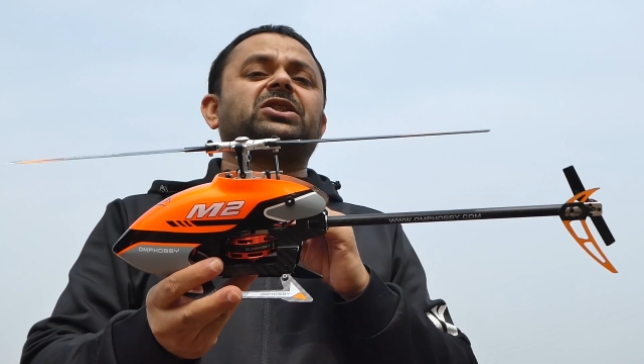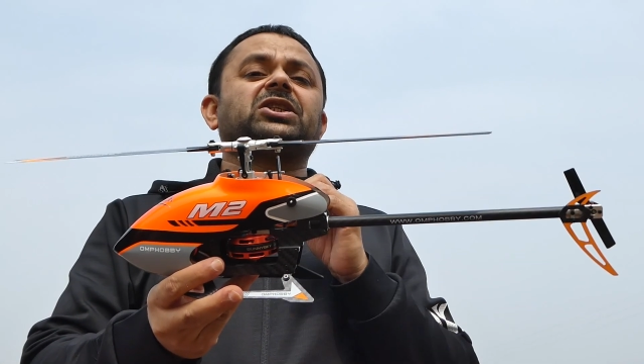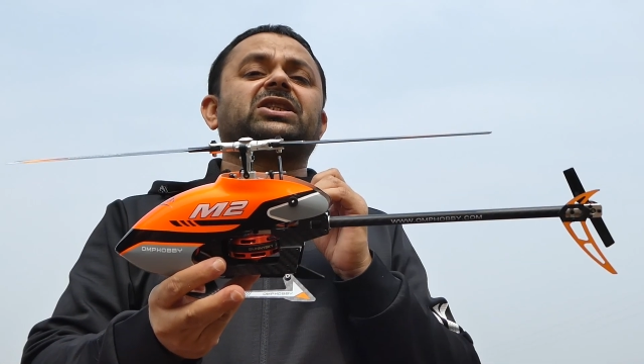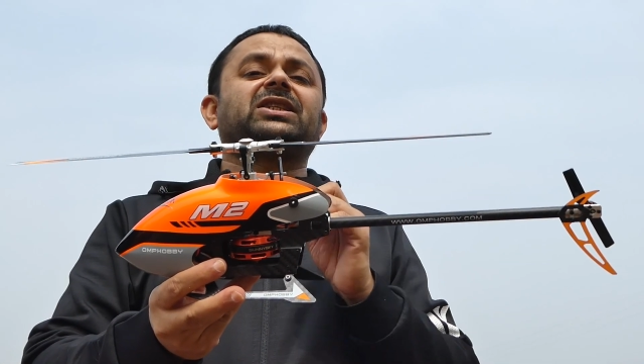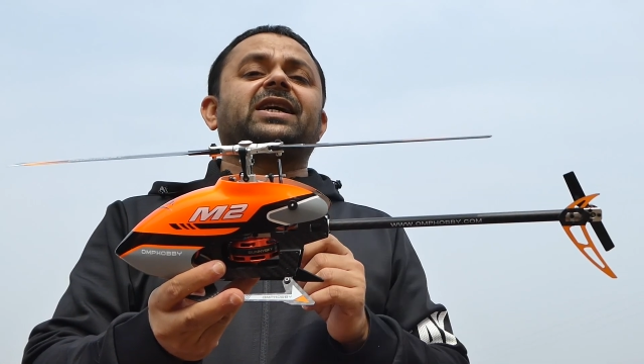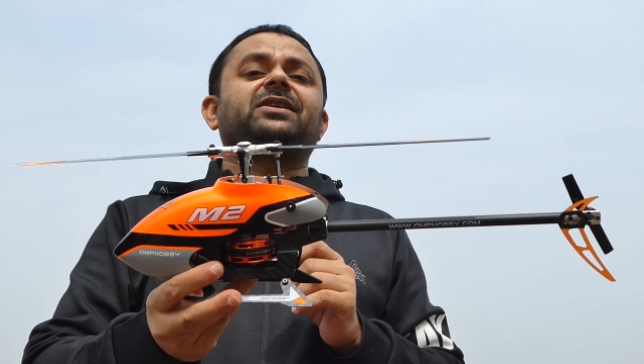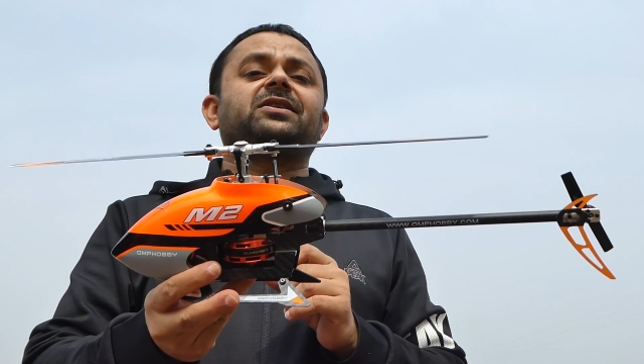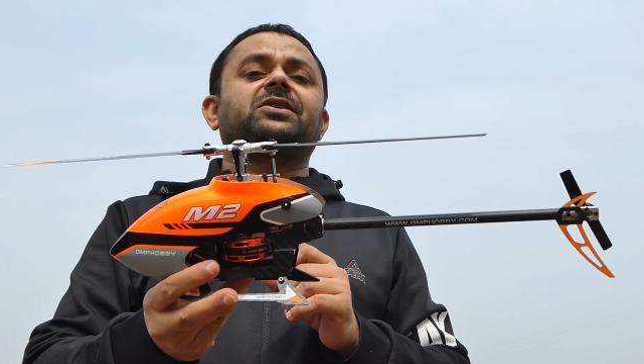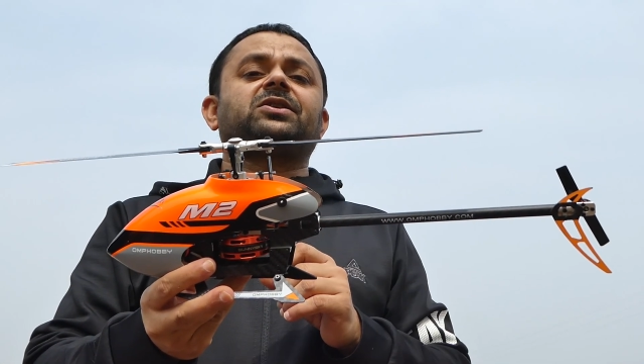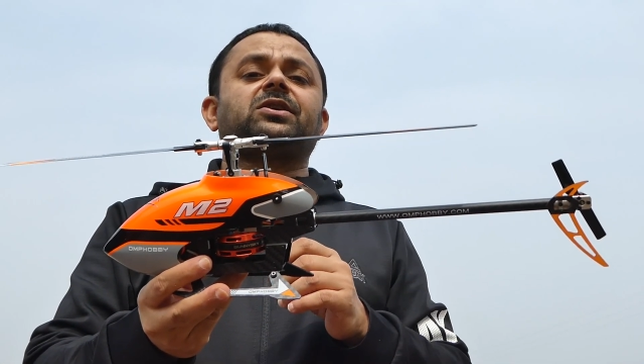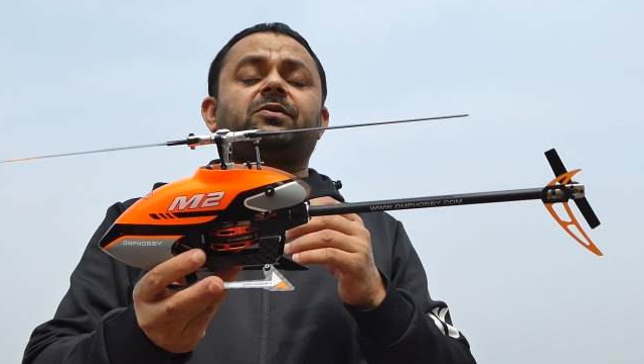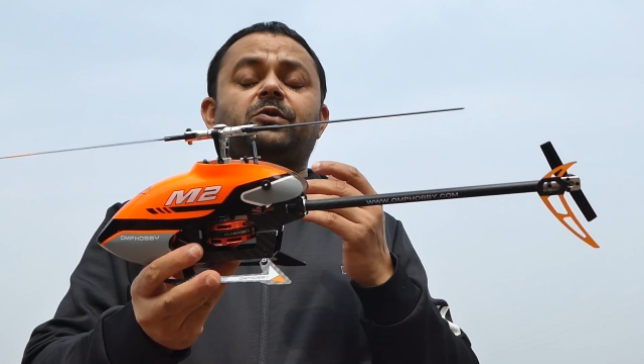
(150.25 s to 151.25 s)
Just center the
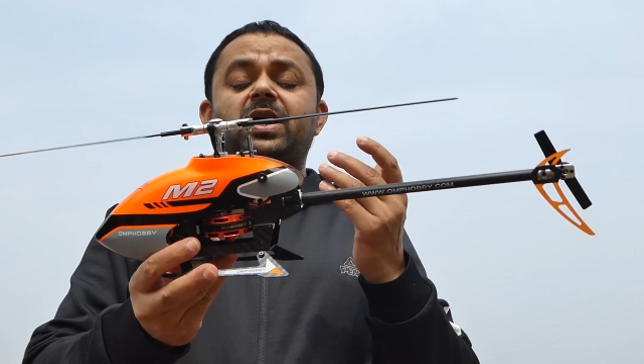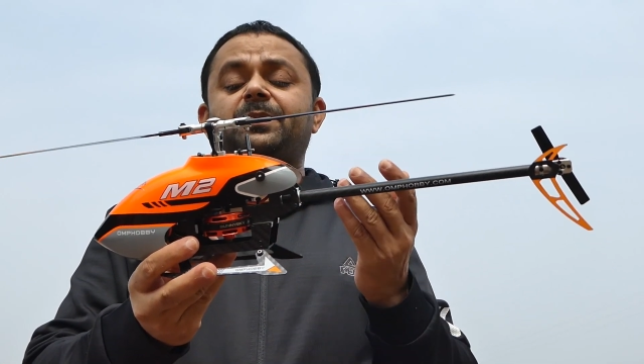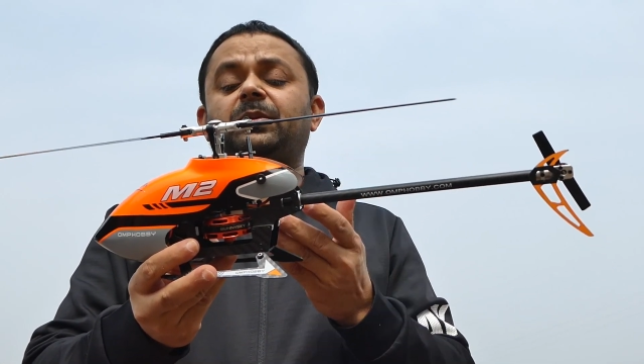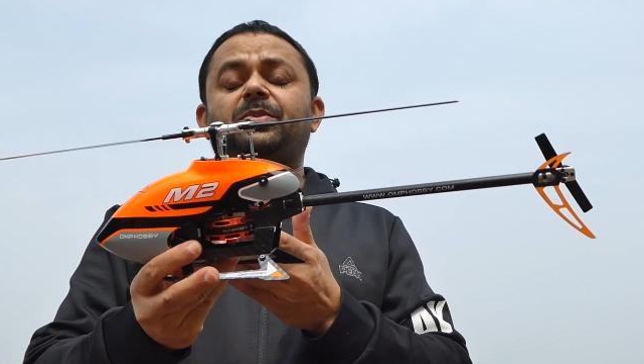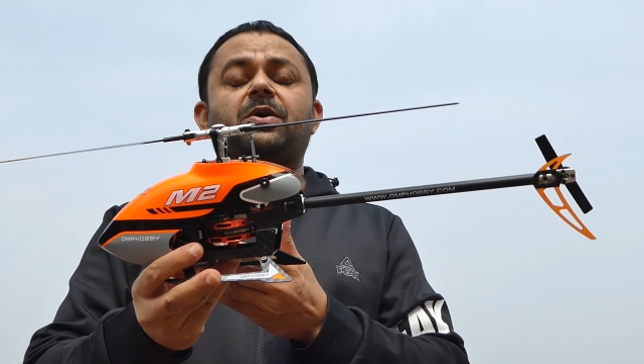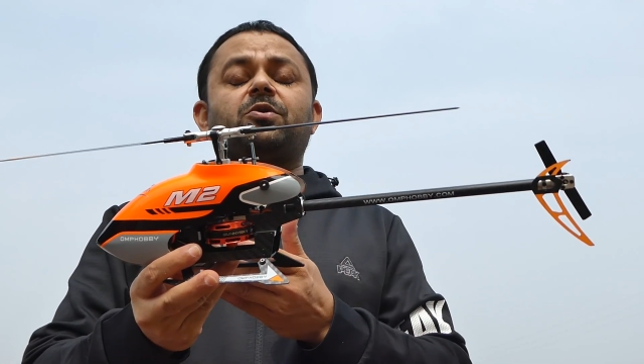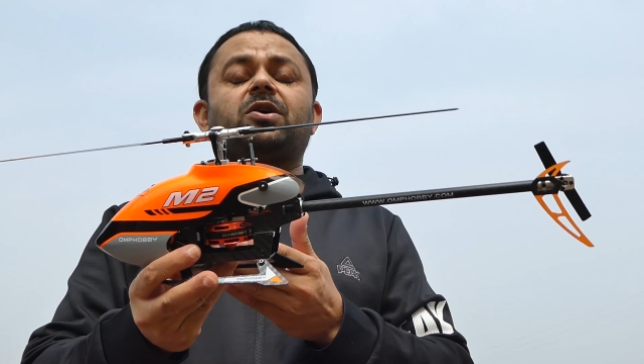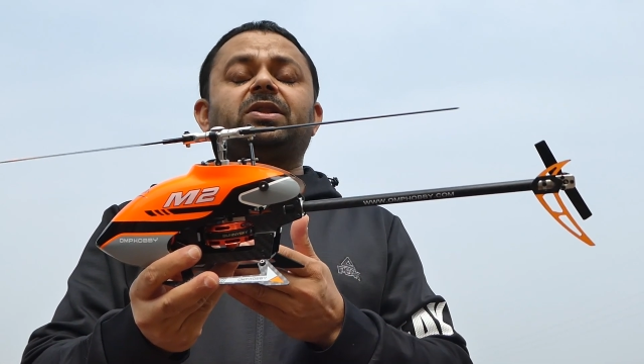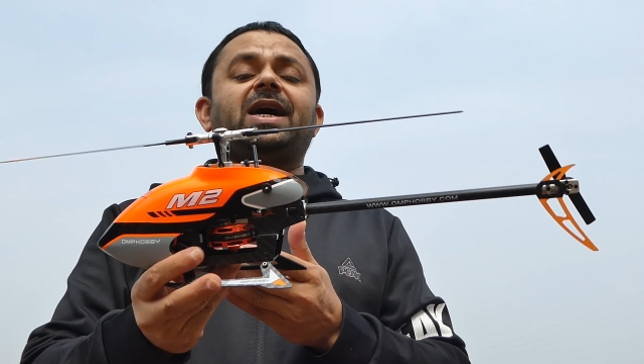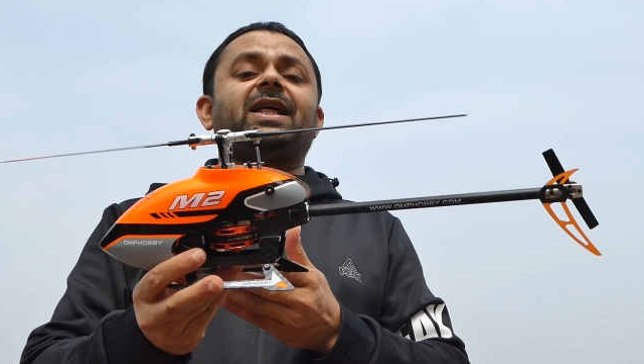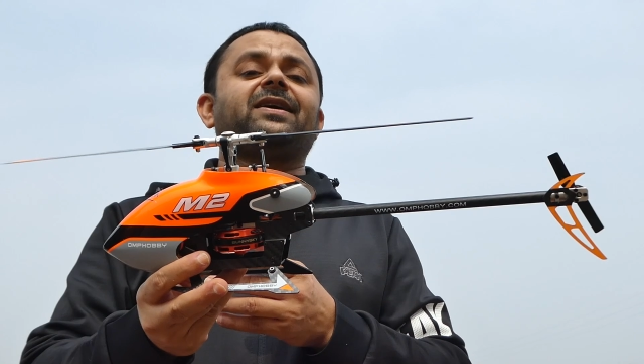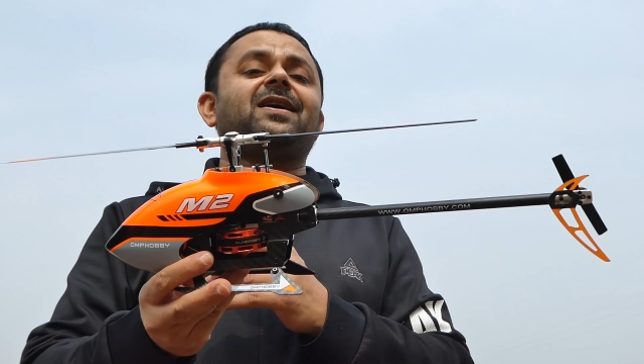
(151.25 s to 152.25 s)
servo, power on
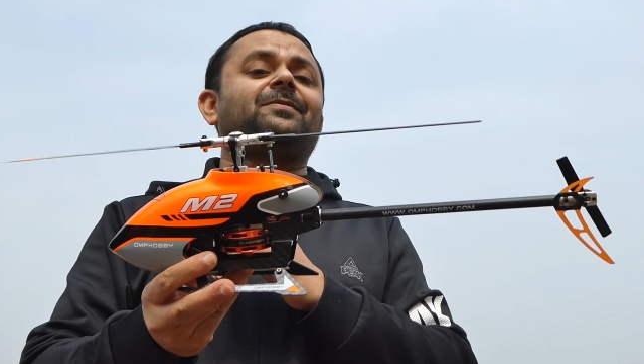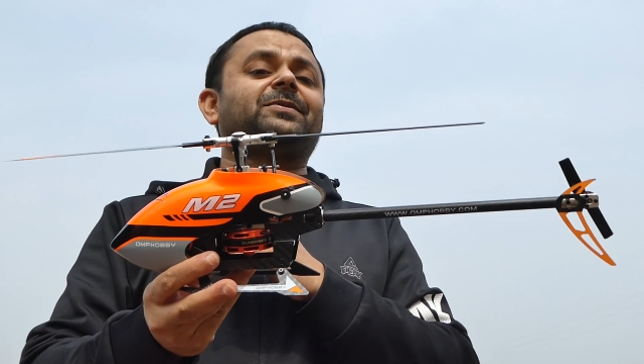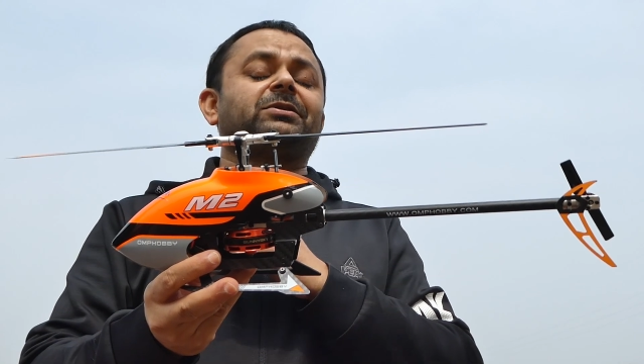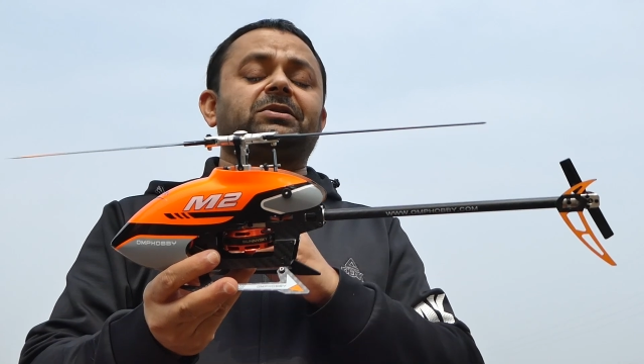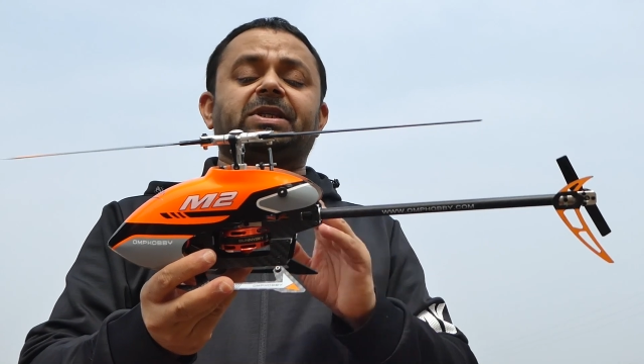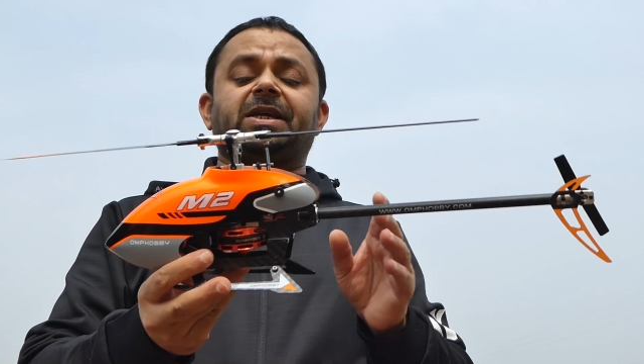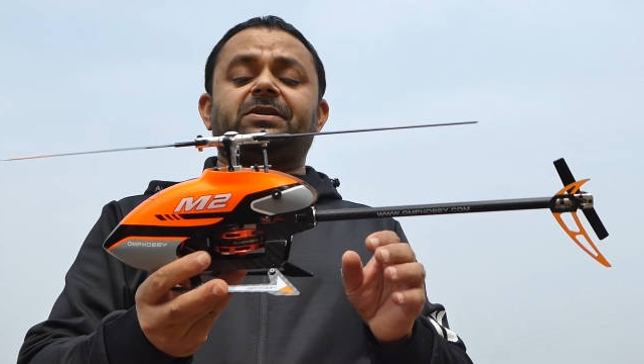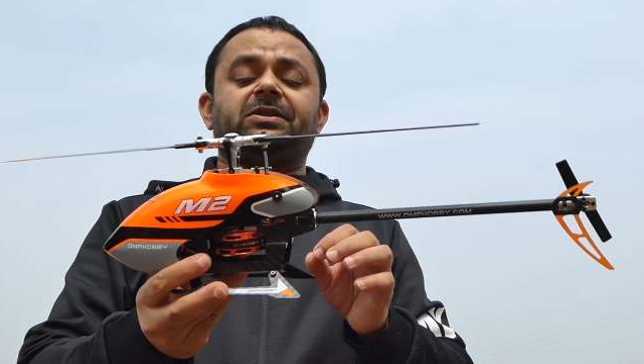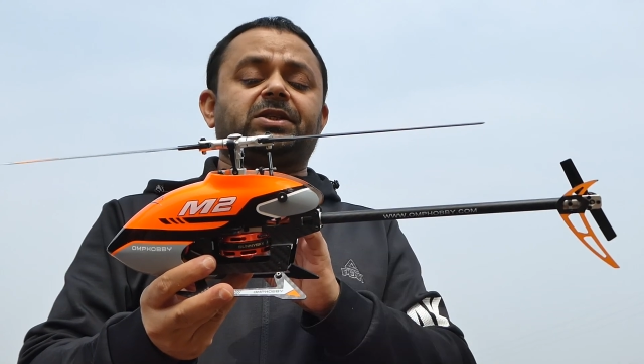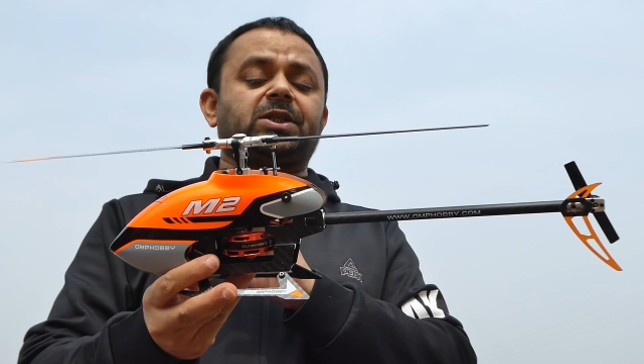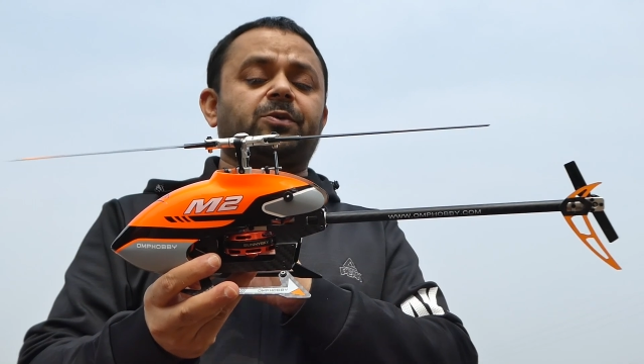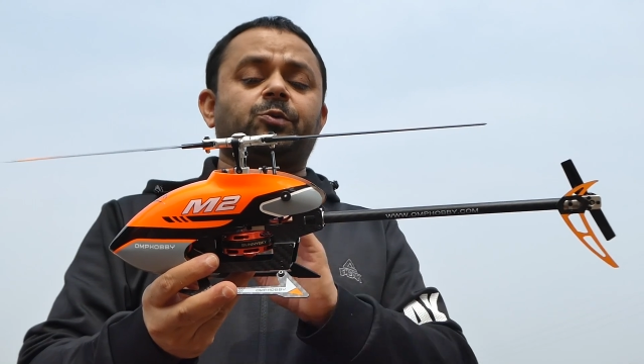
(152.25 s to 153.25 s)
the helicopter, center
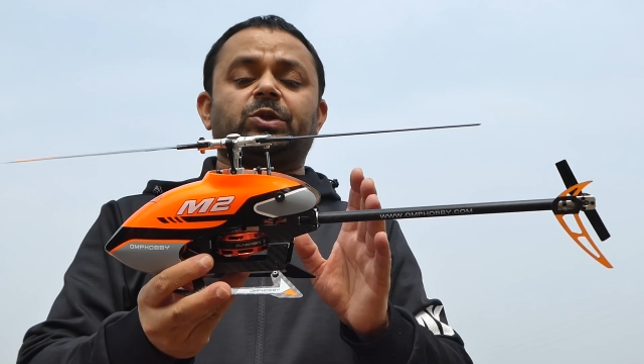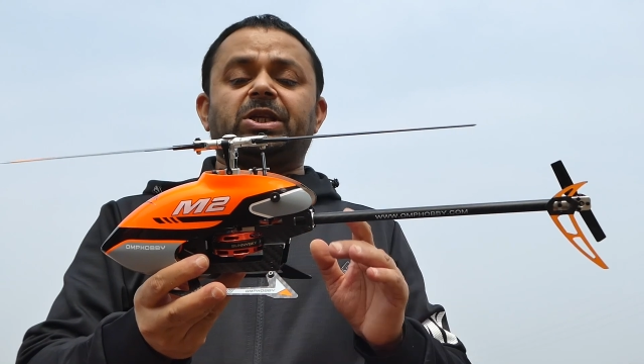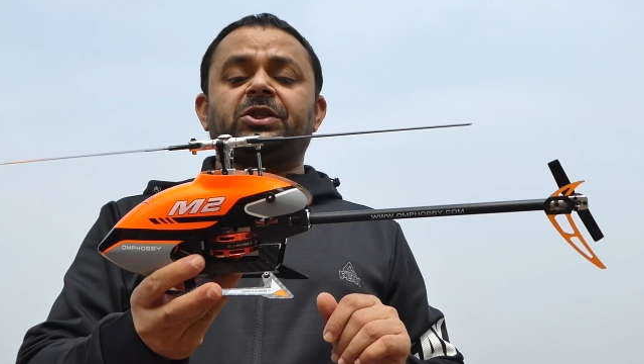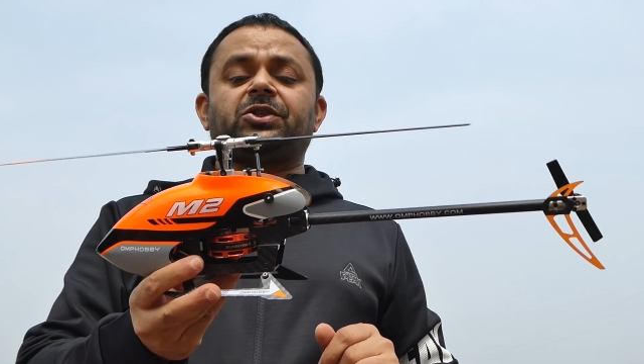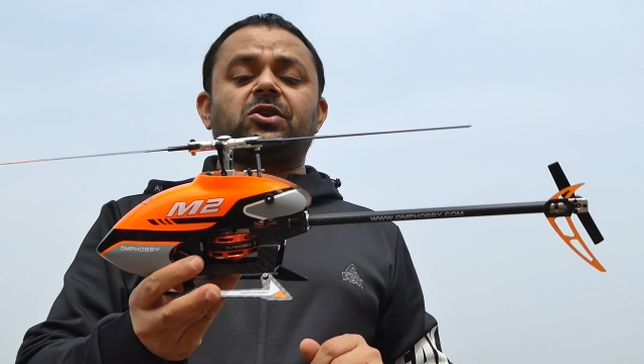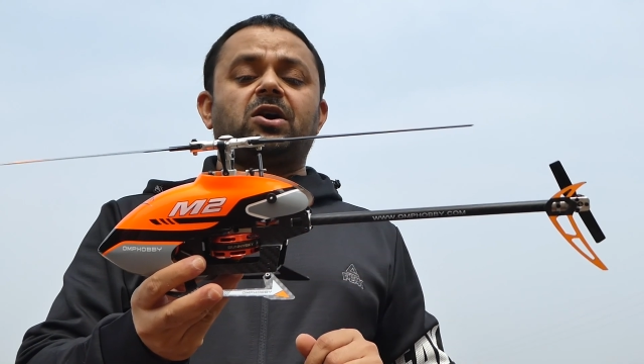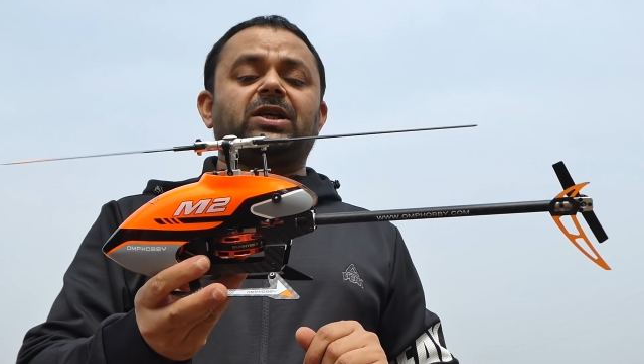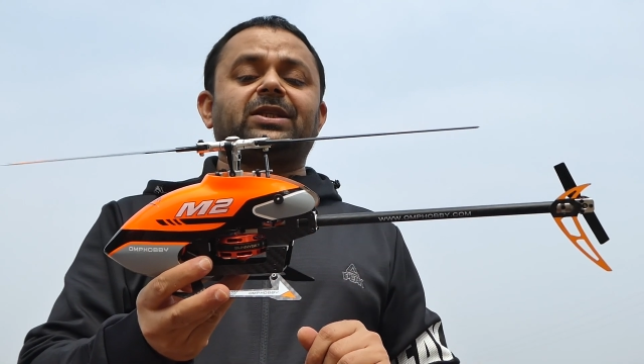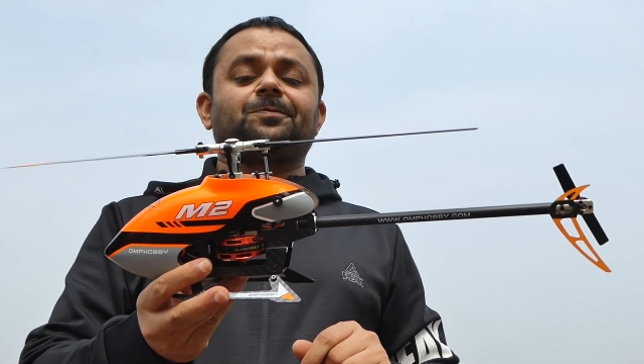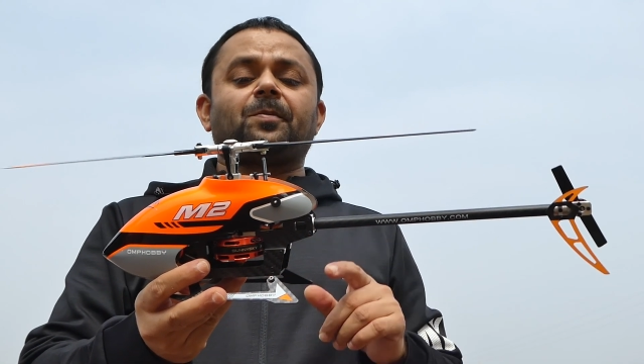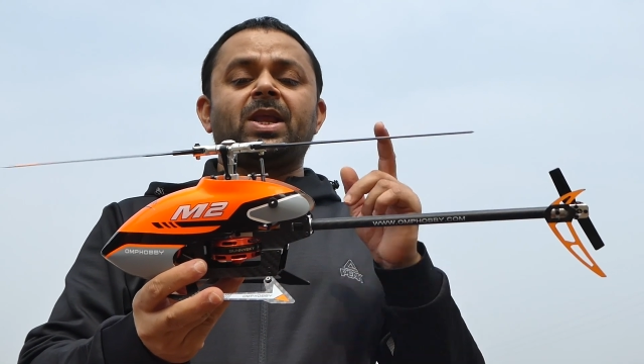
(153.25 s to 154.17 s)
the servos, install it.